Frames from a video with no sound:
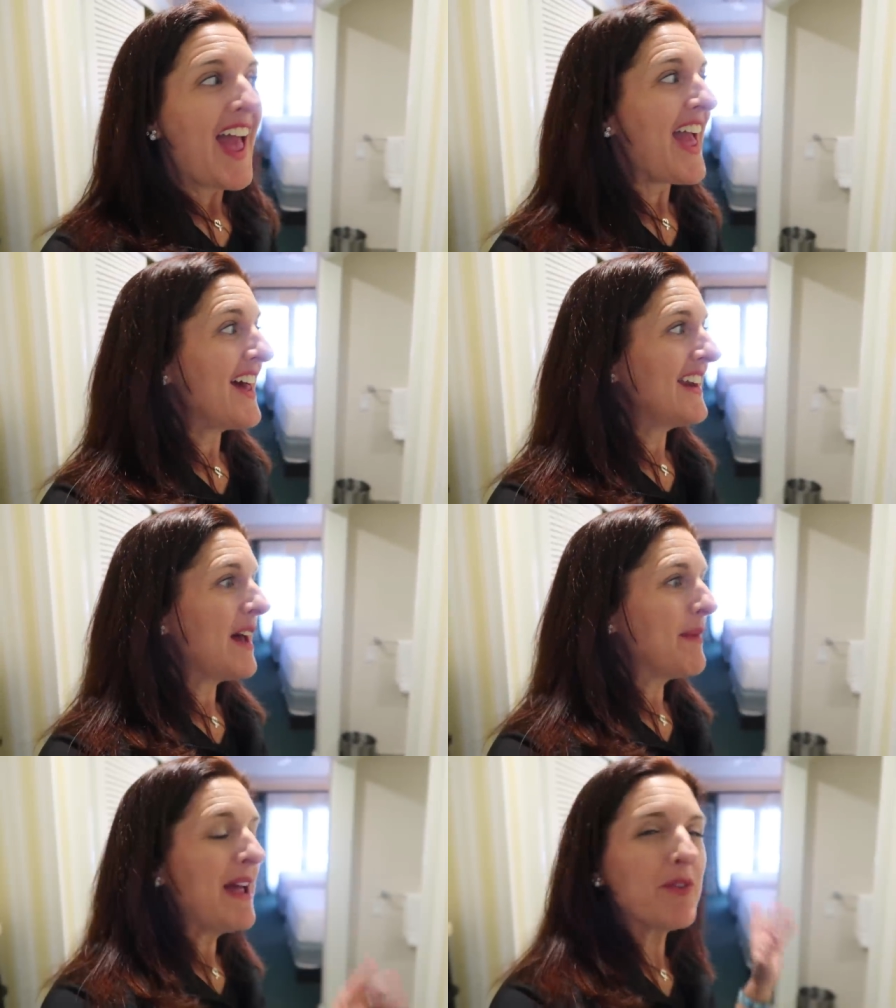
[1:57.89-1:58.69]
And
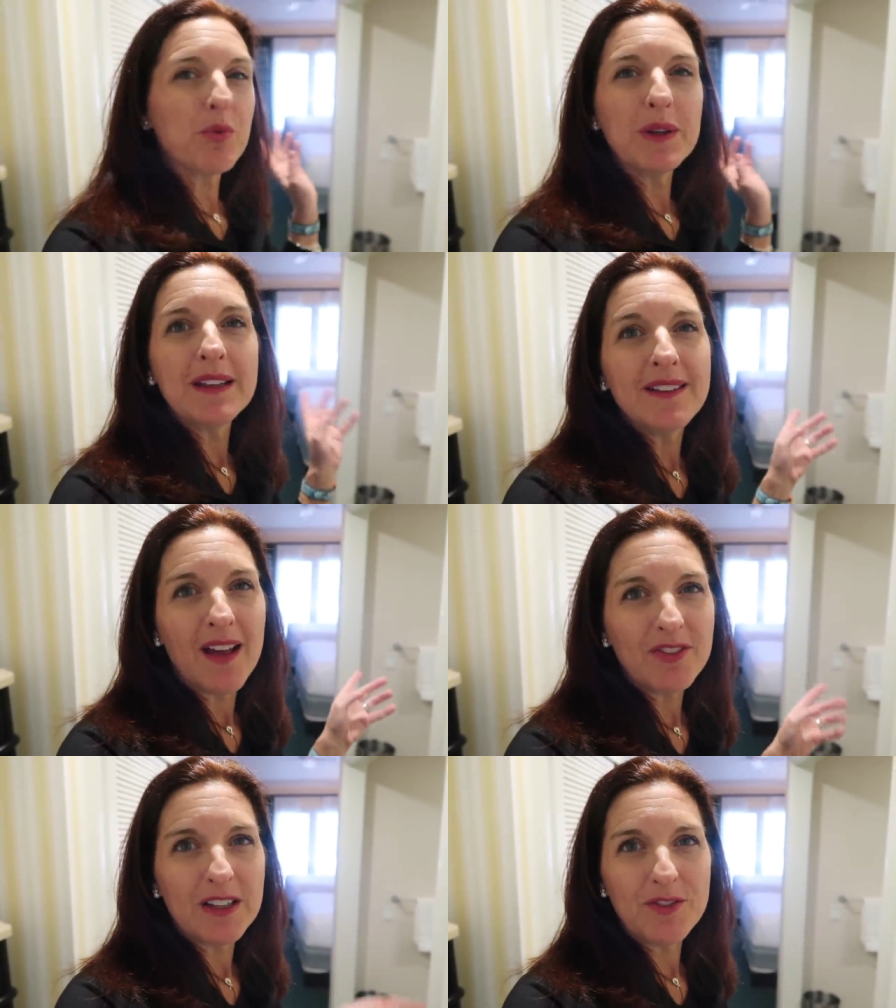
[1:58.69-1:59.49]
I have a really
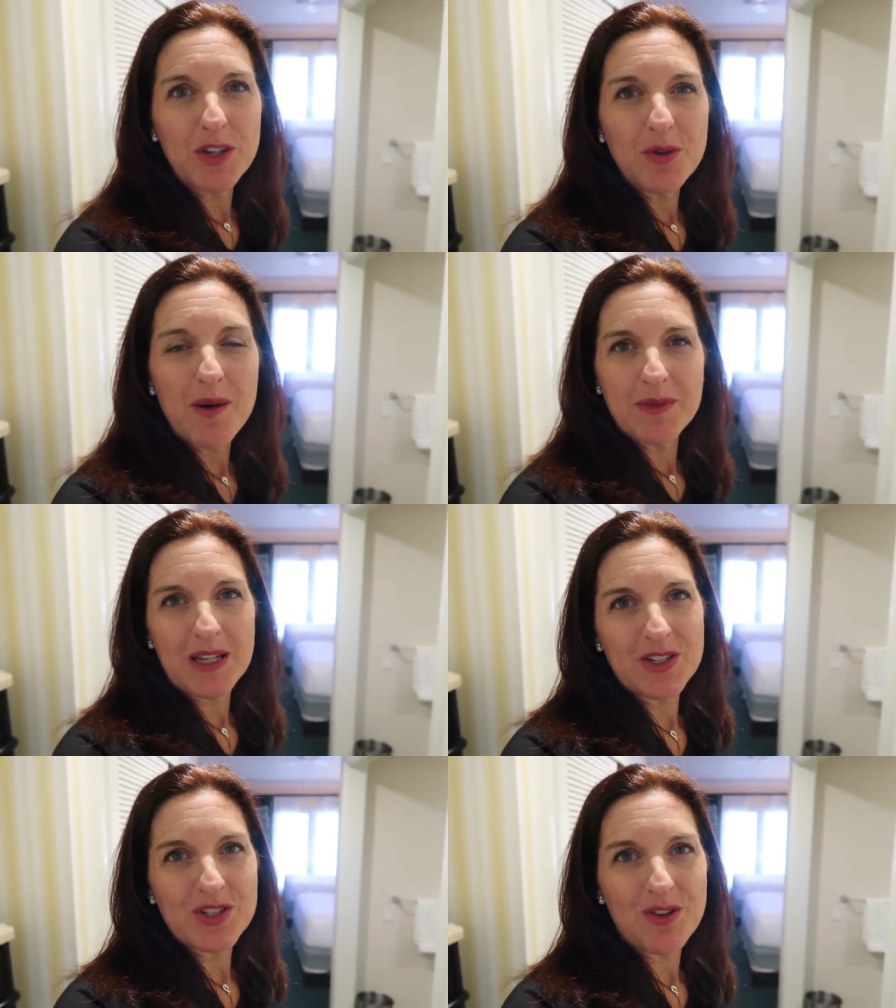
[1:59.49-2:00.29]
lovely view I'm
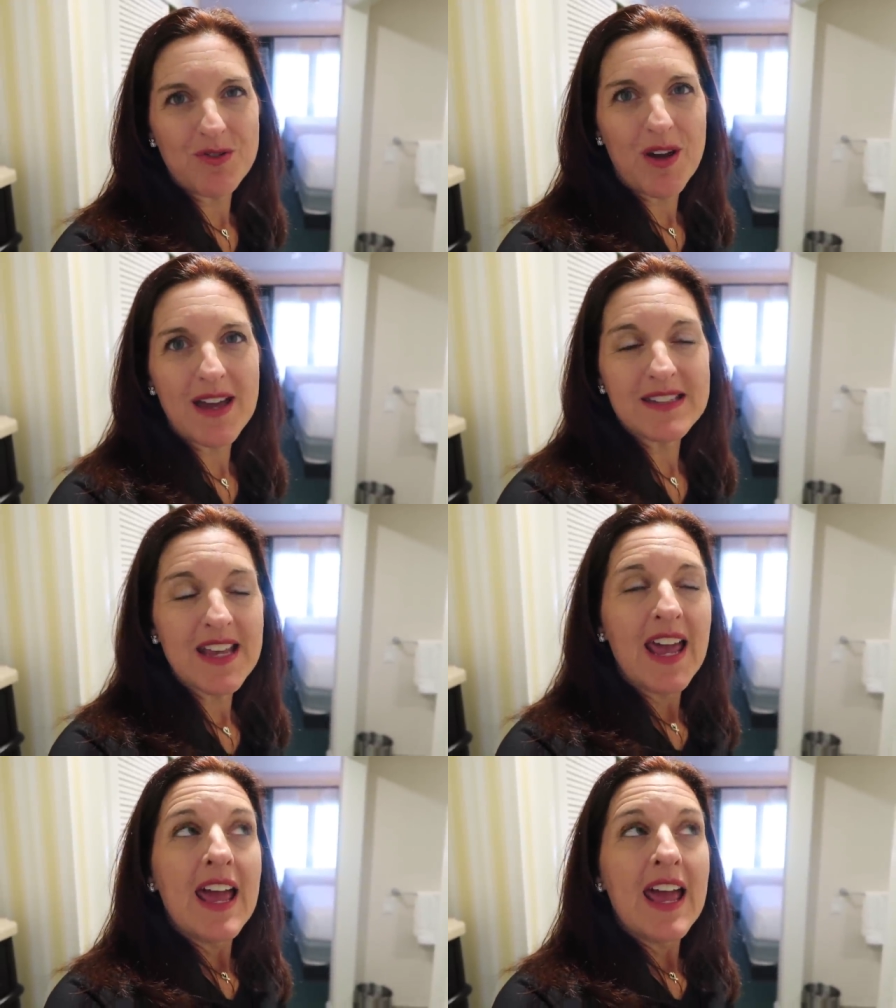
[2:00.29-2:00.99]
gonna show you guys.